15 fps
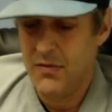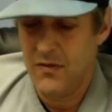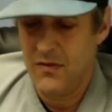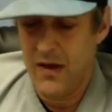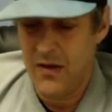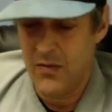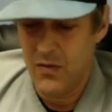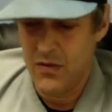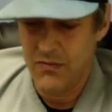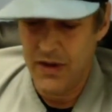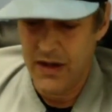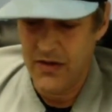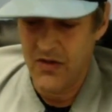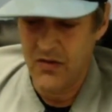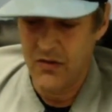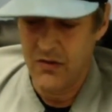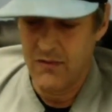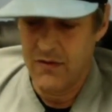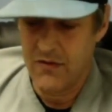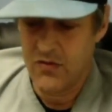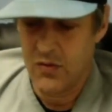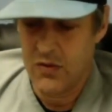Is that what makes you a
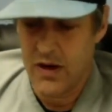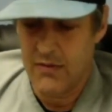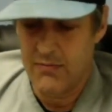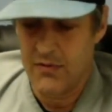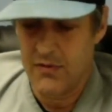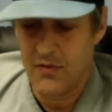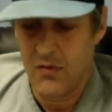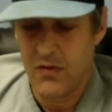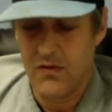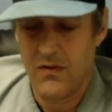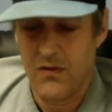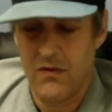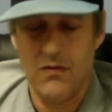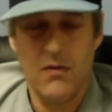Division One operator? Or is there